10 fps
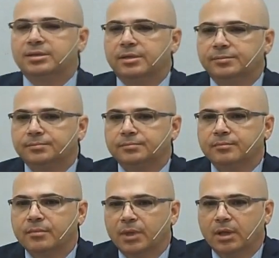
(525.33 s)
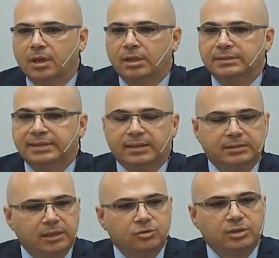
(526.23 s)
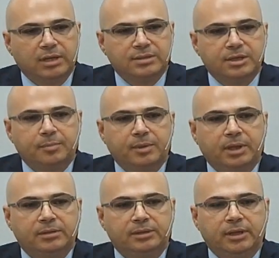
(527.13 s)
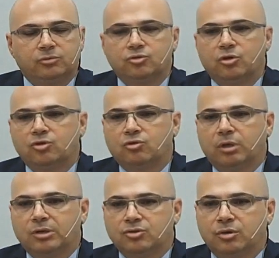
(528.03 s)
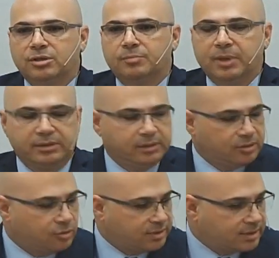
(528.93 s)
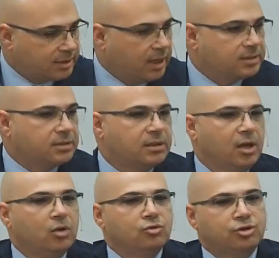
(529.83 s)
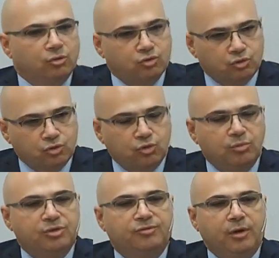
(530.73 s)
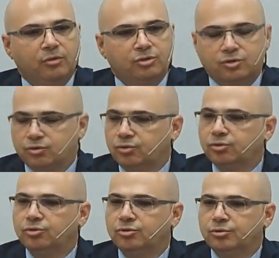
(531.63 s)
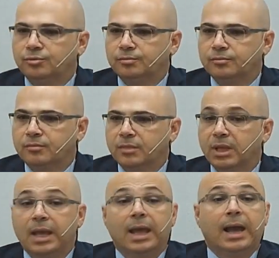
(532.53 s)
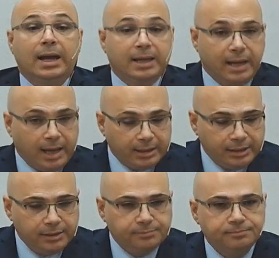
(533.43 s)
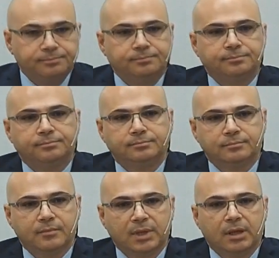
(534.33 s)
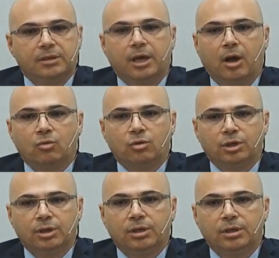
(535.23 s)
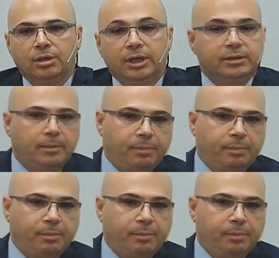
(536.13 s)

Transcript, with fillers: with their uh, uh, worldly offerings, trying to bring into our houses the uh, um, dirty and